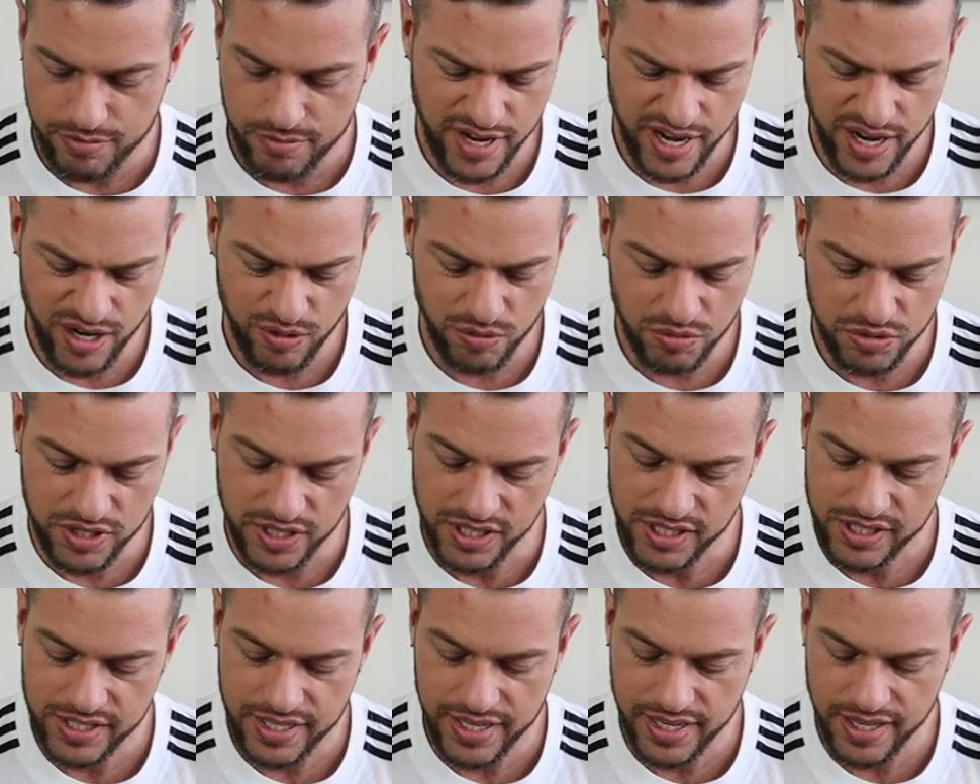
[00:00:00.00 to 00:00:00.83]
I don't
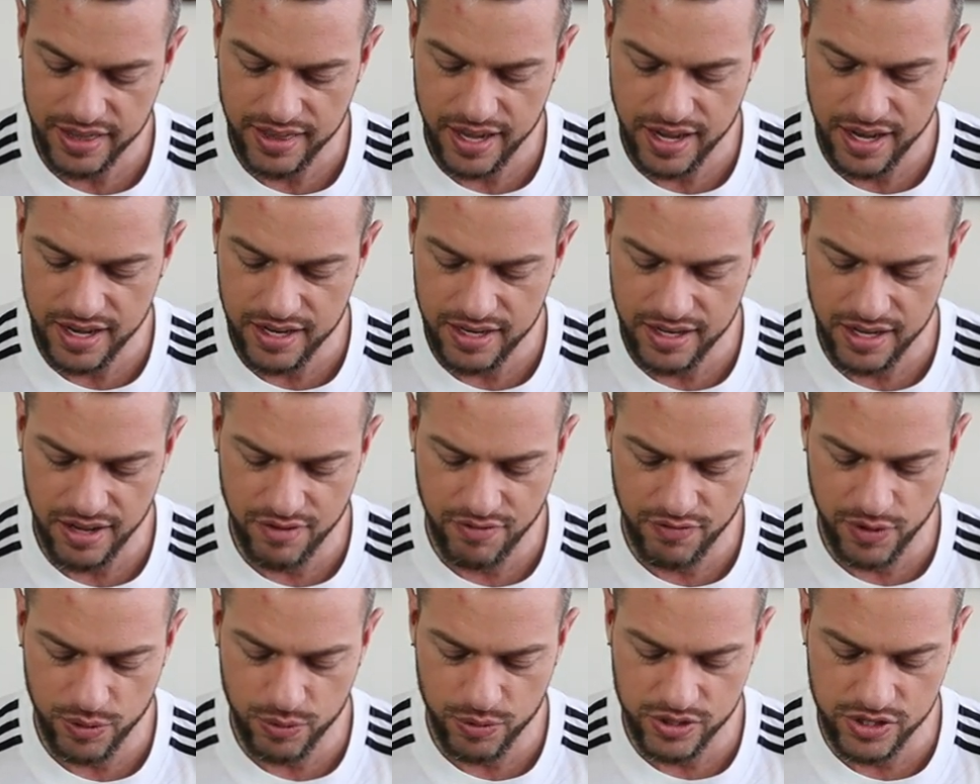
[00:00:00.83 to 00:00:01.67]
dislike that.
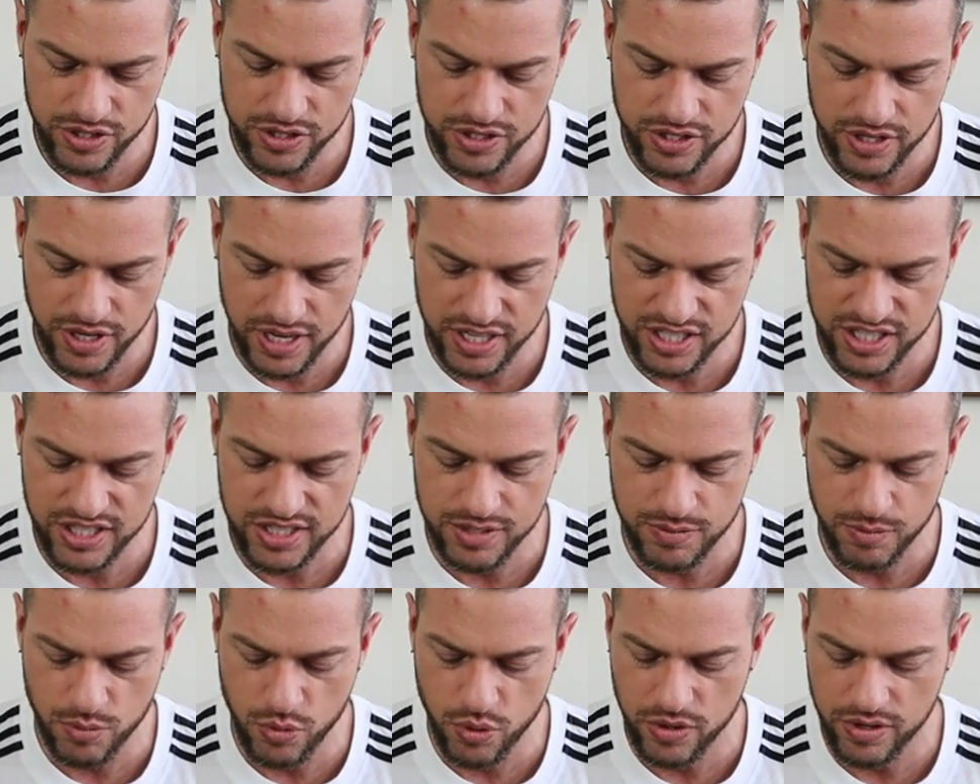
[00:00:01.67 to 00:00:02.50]
If it was
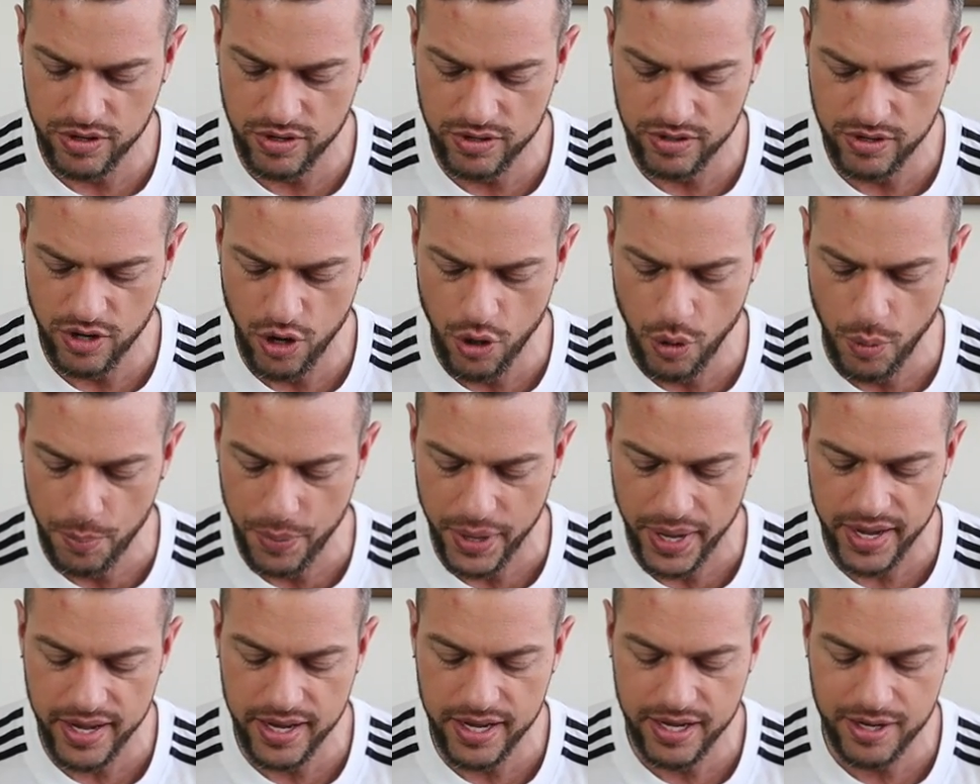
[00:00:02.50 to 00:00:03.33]
a more
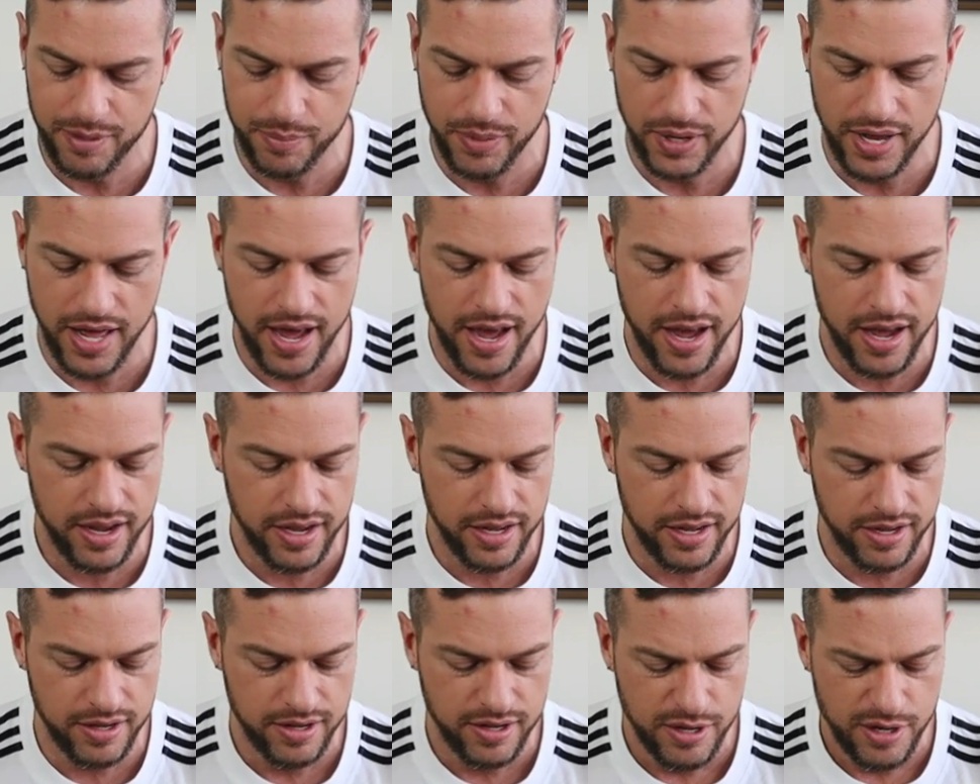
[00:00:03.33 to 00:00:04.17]
opaque black,
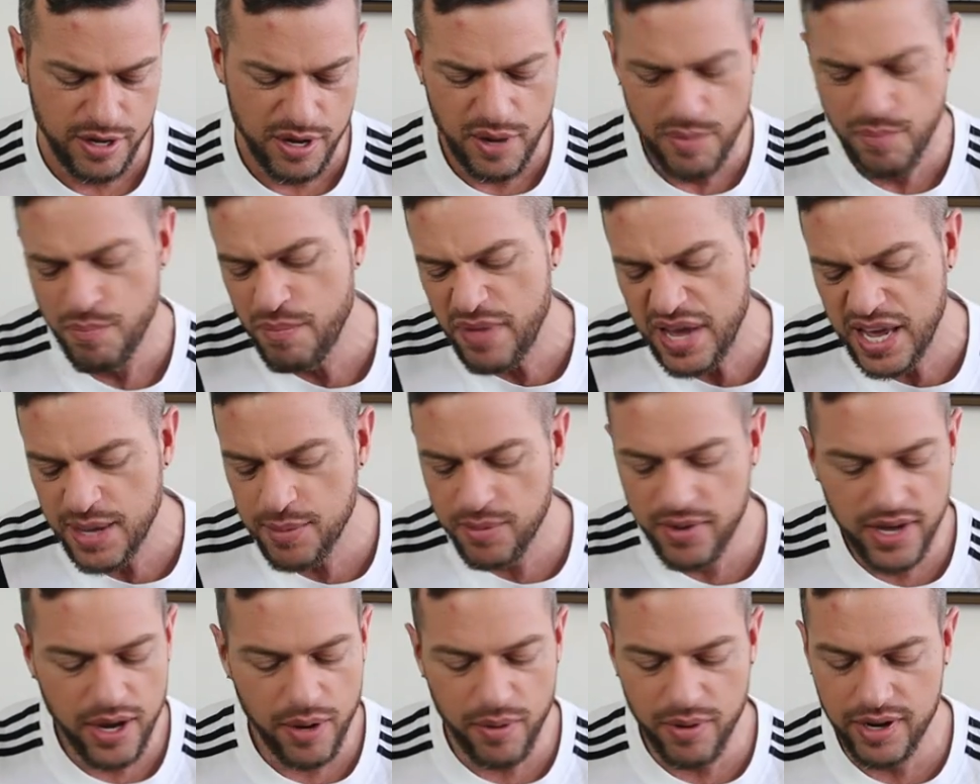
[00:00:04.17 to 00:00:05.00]

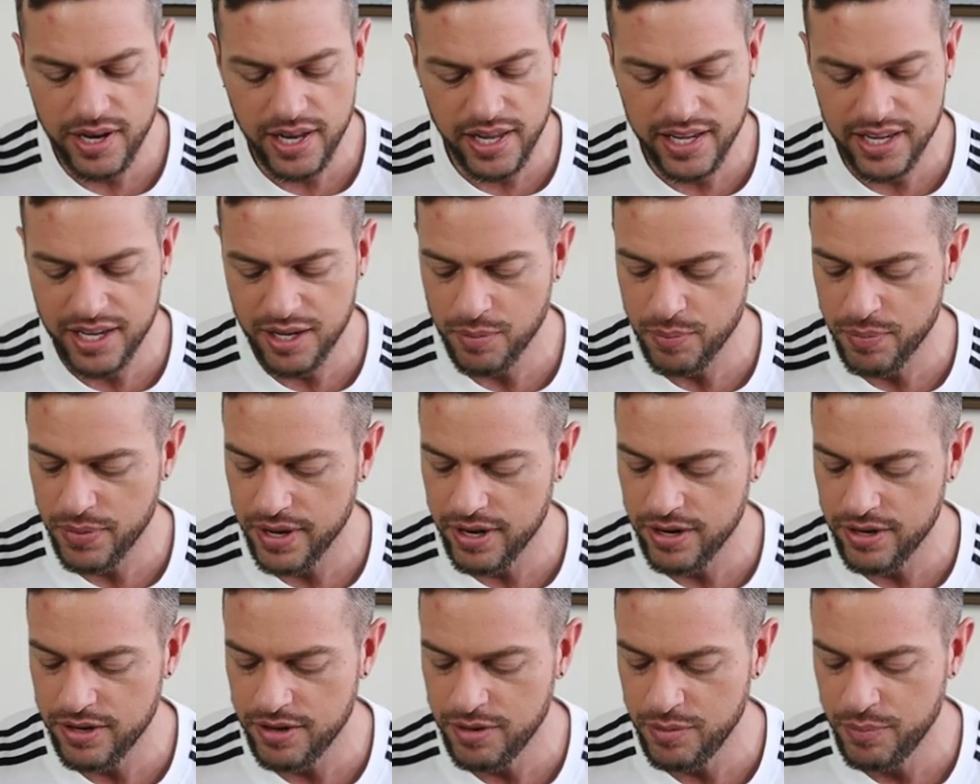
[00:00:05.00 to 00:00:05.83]
maybe I would like it
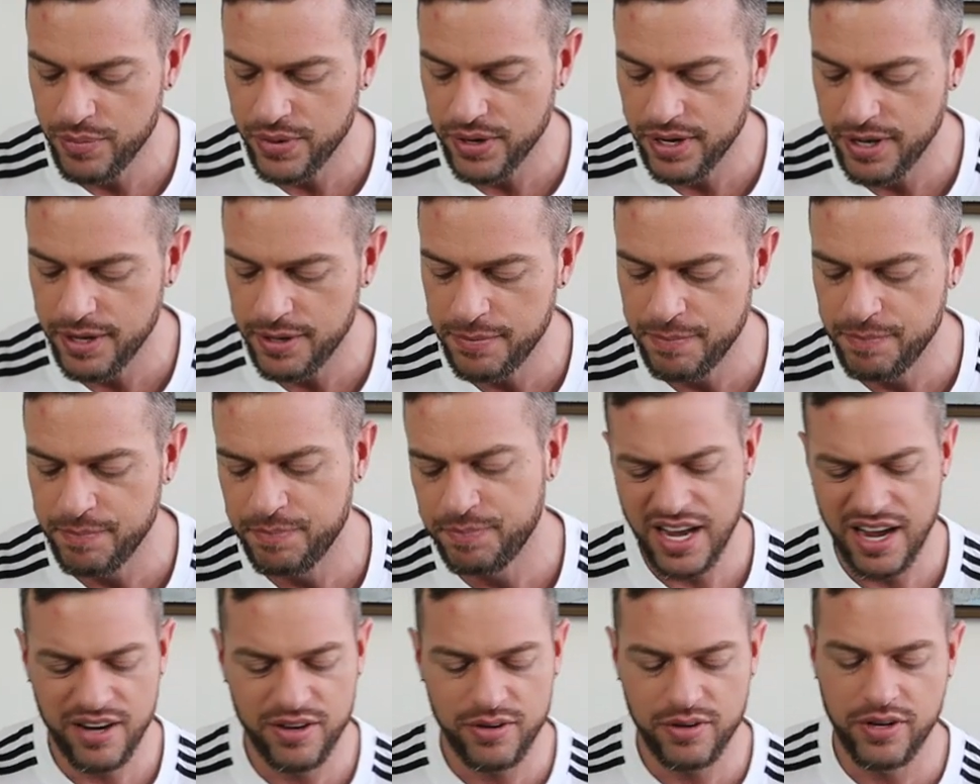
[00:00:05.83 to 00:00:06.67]
better, but
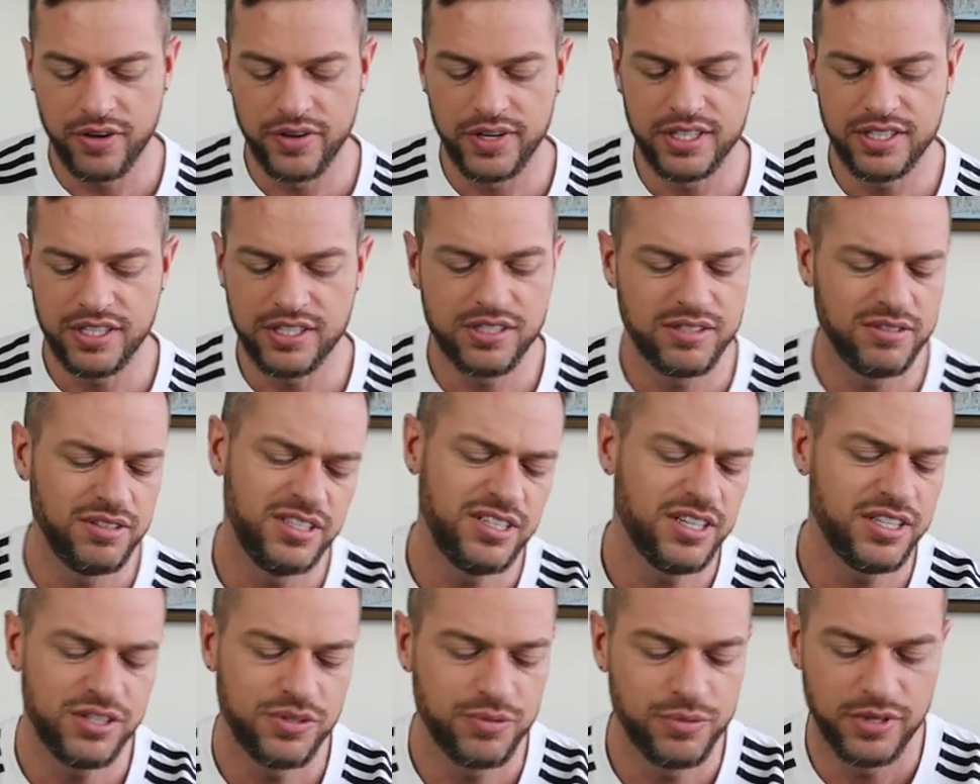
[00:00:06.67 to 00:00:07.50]
I don't know. It
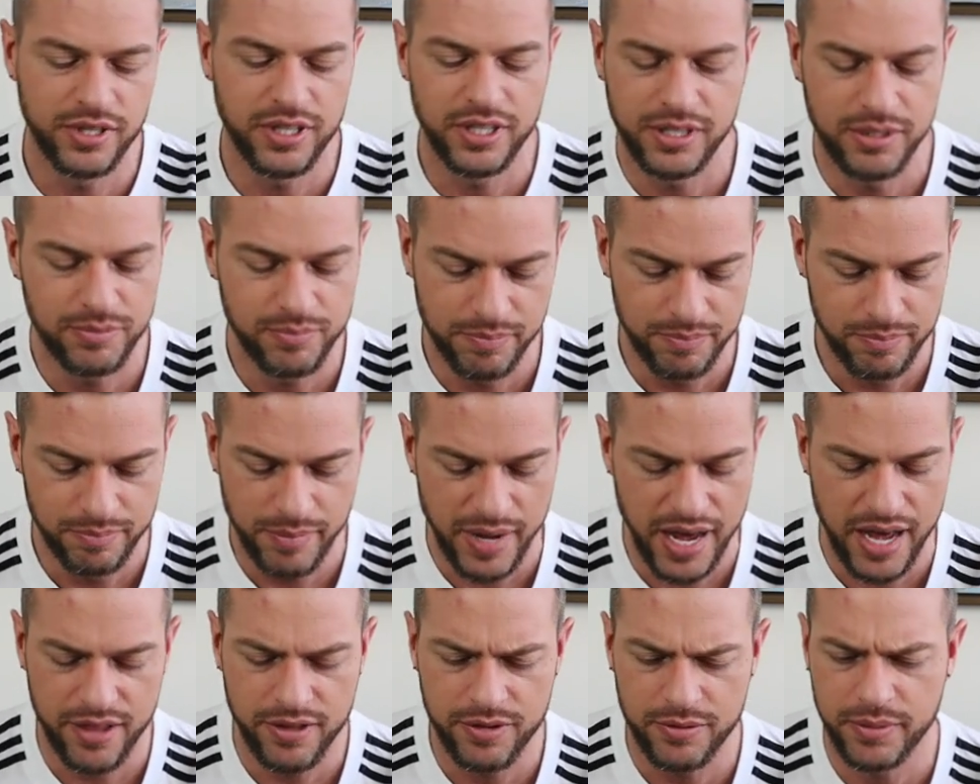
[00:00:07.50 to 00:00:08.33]
doesn't really
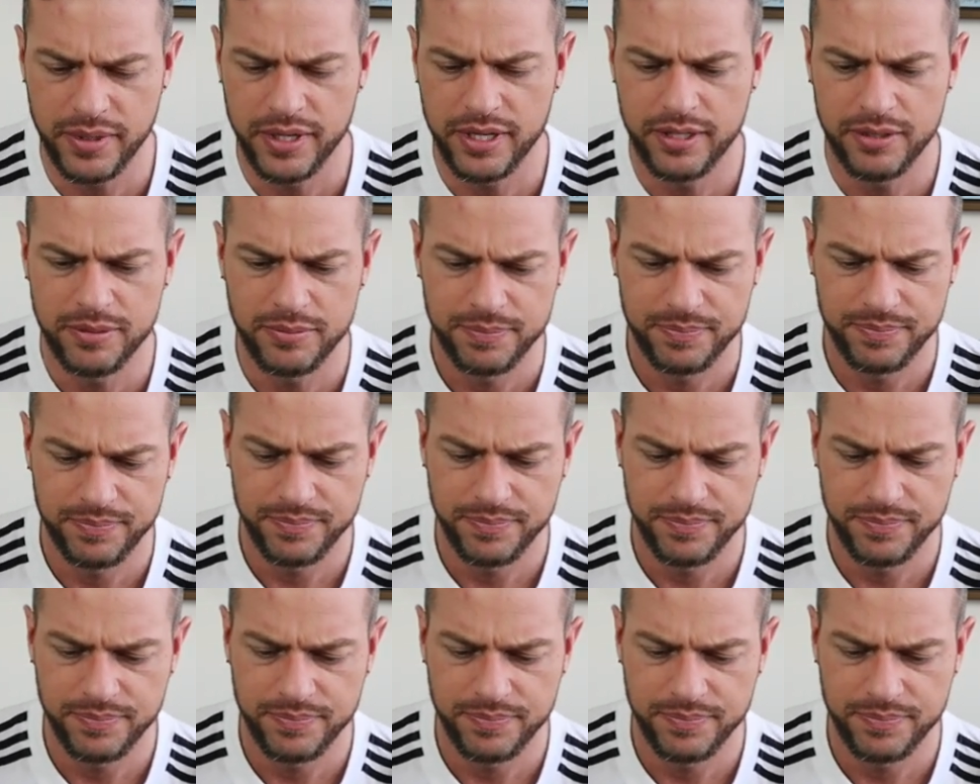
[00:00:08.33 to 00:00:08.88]
bother me.